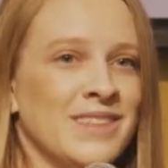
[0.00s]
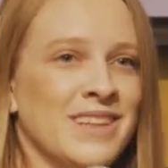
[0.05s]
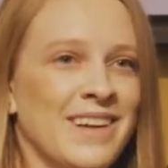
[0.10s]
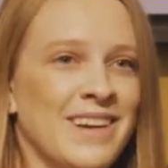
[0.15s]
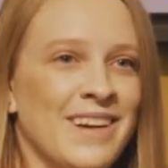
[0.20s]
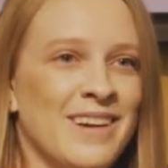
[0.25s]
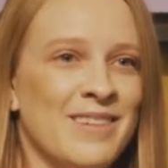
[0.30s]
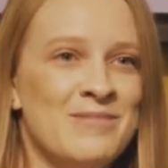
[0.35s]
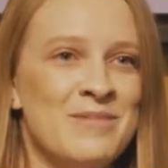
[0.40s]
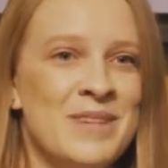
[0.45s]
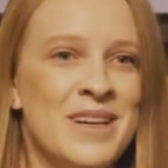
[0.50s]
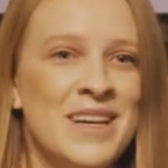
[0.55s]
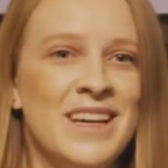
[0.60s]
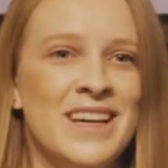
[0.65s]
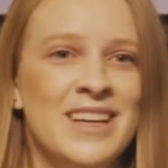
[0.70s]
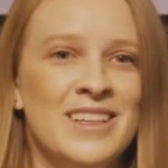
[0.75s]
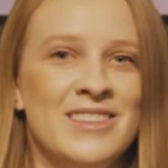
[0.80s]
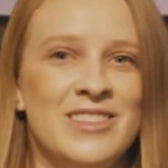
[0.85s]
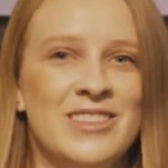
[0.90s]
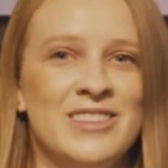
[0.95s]

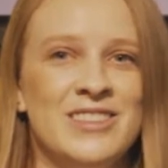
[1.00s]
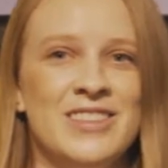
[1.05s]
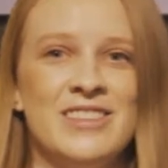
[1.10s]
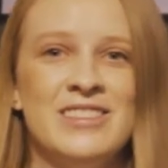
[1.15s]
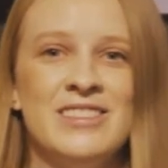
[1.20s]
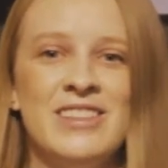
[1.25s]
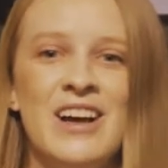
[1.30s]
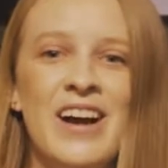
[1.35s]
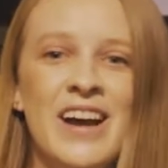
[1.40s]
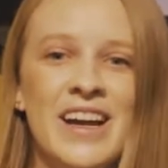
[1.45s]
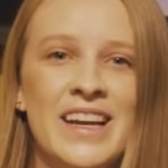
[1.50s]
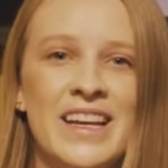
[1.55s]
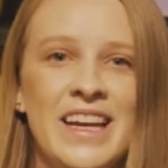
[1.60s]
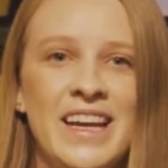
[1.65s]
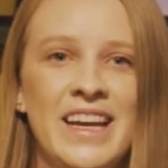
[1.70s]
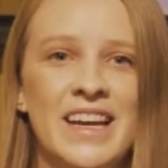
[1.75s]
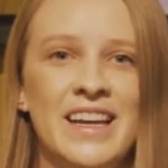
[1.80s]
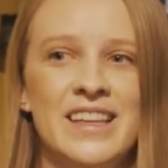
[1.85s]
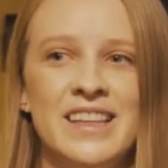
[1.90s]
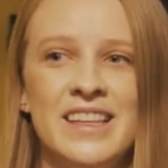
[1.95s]
to
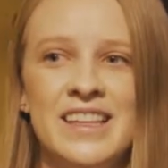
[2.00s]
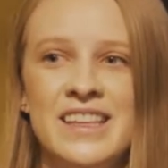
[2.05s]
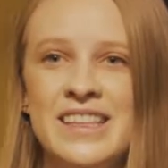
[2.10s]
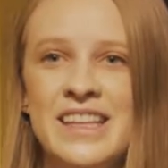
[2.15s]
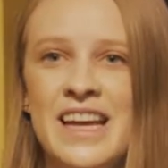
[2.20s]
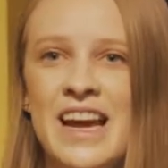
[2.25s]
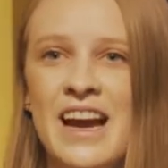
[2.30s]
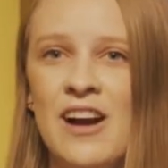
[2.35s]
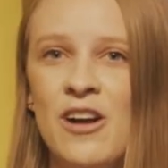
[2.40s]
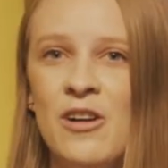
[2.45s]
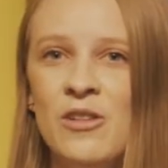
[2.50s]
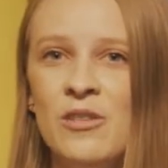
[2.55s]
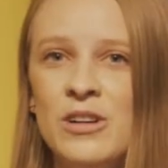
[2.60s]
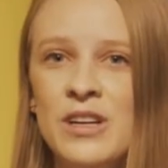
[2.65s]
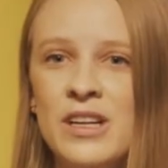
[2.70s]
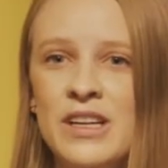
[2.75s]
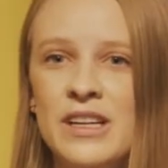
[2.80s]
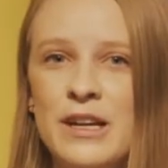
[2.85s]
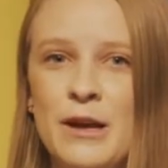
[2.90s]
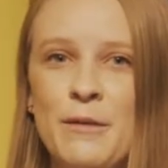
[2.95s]
society, that now
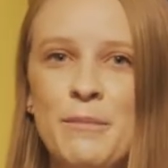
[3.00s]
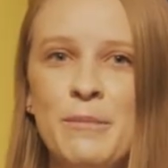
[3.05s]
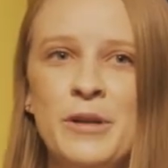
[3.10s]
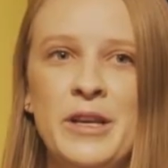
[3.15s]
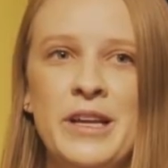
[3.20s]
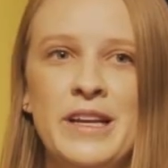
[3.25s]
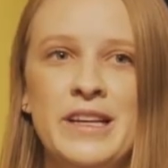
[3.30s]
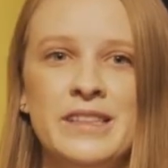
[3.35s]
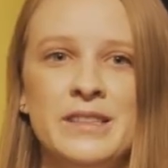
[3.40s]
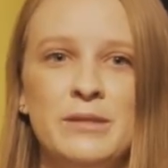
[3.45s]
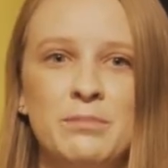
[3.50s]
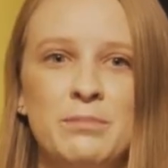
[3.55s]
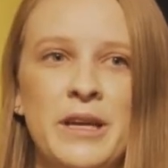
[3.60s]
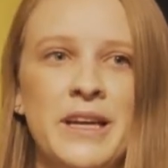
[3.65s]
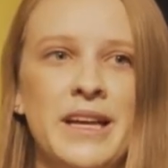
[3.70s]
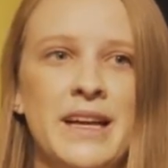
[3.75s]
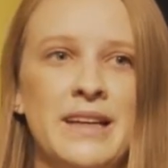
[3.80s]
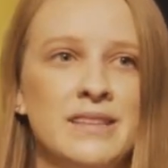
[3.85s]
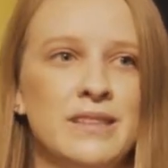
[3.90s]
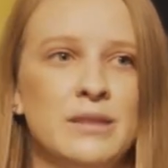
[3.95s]
companies, big
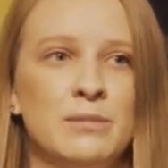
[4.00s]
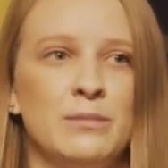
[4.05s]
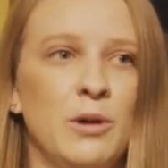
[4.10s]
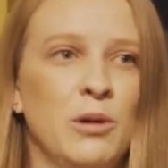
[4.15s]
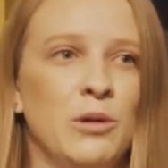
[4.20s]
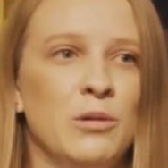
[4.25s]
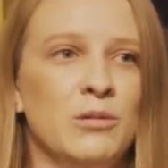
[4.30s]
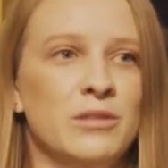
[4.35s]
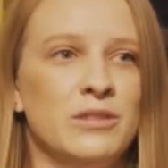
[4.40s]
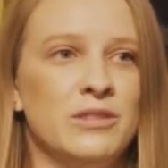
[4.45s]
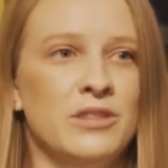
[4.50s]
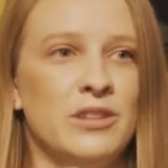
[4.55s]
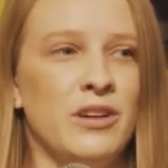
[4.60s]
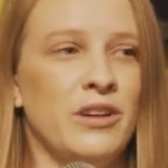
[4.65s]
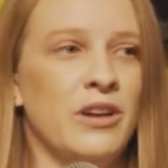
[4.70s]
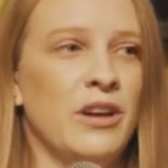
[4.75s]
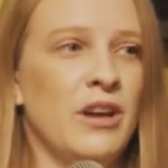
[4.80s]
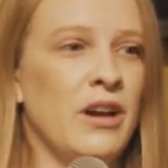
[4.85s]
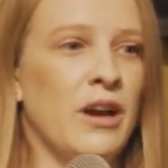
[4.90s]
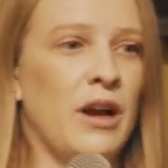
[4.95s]
and small,
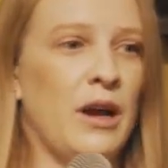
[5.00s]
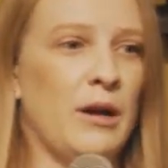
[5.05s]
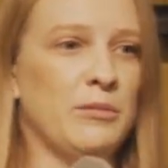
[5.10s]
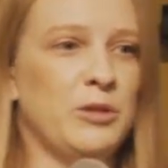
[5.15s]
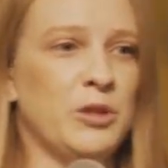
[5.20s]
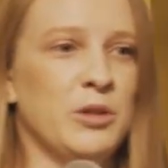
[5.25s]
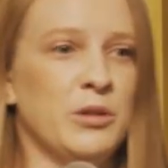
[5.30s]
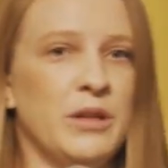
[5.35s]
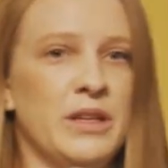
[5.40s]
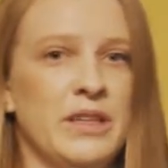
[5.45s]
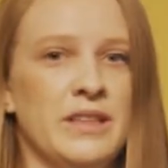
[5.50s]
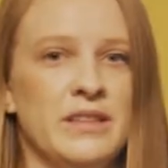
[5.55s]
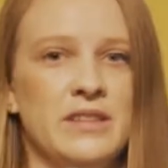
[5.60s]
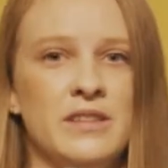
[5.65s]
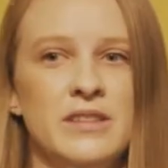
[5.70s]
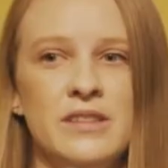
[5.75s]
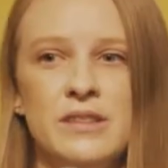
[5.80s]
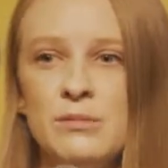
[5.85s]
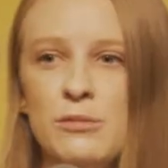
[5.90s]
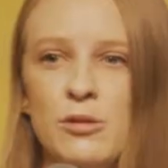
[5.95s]
so I'm talking
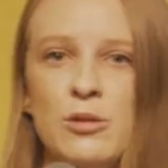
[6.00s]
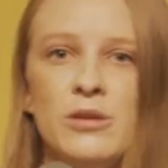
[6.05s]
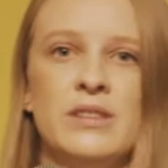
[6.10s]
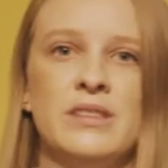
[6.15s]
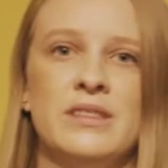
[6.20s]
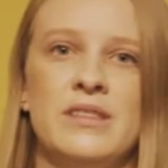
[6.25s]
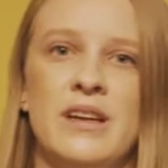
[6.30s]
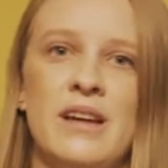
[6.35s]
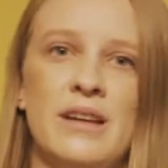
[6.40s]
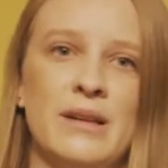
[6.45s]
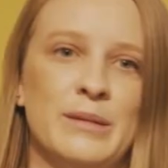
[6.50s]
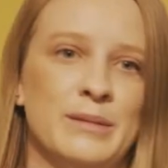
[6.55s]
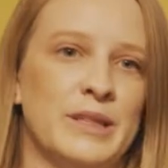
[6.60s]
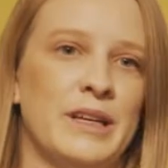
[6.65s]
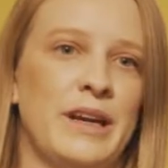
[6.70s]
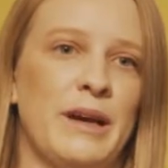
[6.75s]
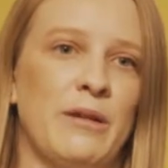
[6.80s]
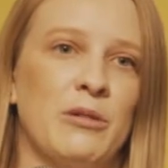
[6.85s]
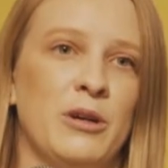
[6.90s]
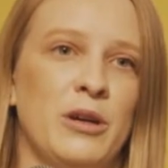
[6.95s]
the smallest startups that
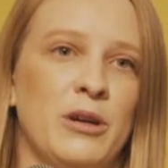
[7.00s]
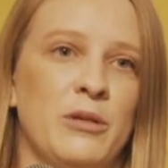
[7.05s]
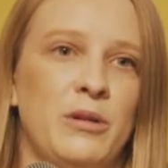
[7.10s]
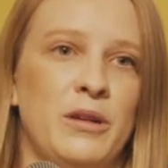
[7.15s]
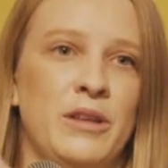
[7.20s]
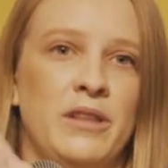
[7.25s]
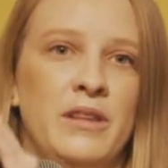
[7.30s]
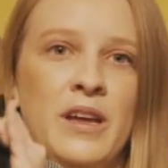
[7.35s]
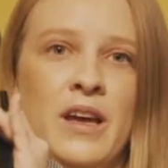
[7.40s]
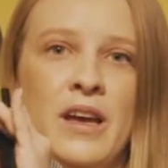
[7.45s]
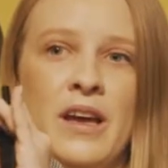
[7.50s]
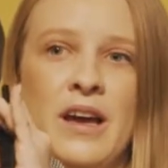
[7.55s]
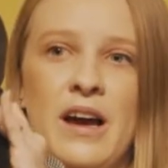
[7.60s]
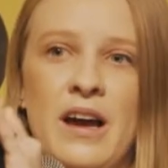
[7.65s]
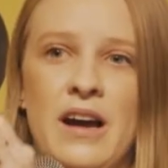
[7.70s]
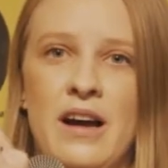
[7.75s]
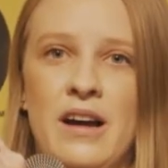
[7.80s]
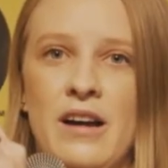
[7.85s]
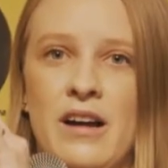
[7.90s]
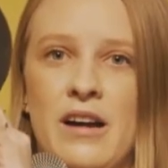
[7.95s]
I work with
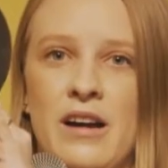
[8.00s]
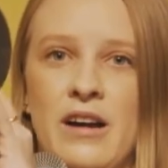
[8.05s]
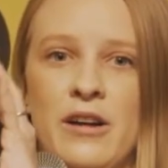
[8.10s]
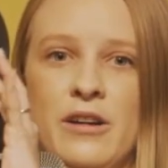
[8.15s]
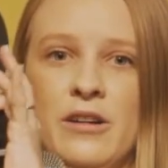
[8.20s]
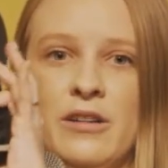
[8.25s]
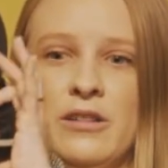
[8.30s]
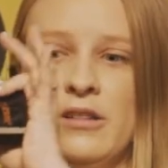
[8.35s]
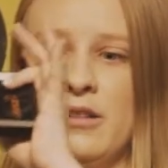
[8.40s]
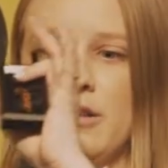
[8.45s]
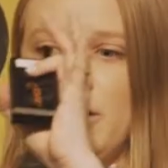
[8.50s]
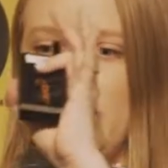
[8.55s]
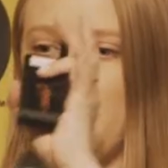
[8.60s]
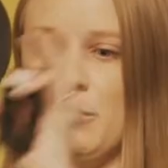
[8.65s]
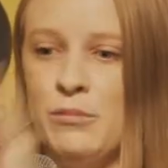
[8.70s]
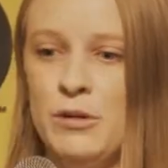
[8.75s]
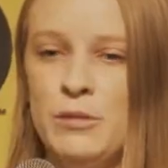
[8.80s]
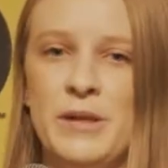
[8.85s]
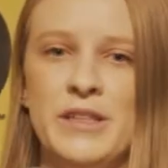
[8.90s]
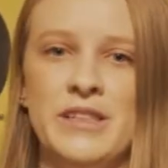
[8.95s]
are
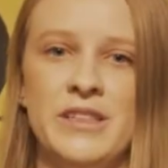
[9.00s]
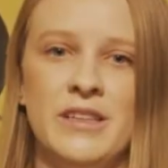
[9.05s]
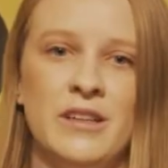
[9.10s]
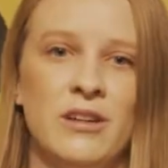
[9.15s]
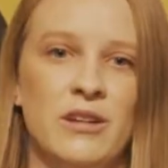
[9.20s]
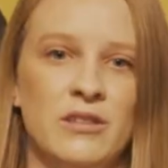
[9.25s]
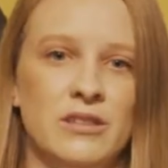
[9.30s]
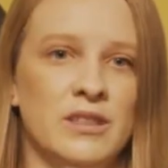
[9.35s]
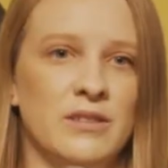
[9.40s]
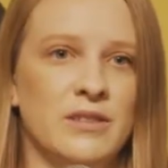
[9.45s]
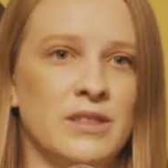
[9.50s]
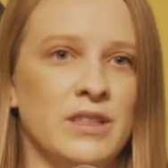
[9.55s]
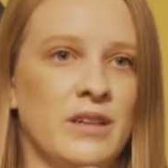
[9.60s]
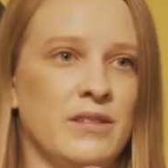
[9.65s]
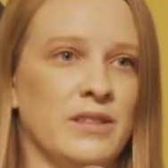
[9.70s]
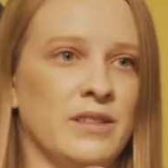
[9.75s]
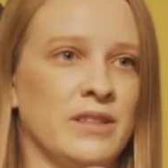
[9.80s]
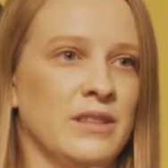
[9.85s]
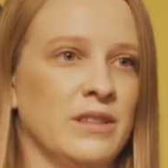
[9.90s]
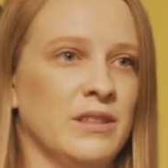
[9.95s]
implementing cognitive
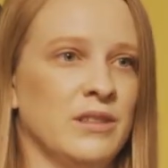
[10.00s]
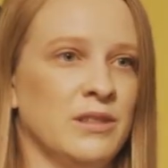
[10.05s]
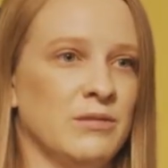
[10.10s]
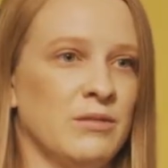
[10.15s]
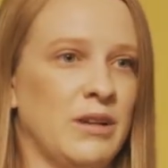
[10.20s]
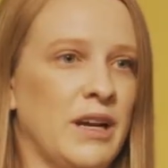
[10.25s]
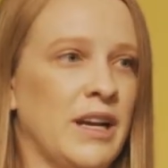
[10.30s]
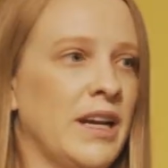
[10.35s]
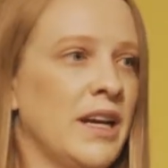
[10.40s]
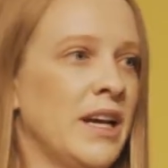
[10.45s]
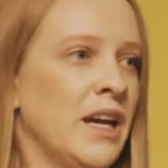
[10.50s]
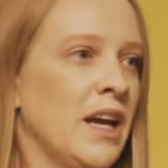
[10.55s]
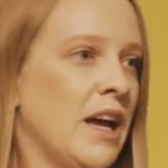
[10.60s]
services, right?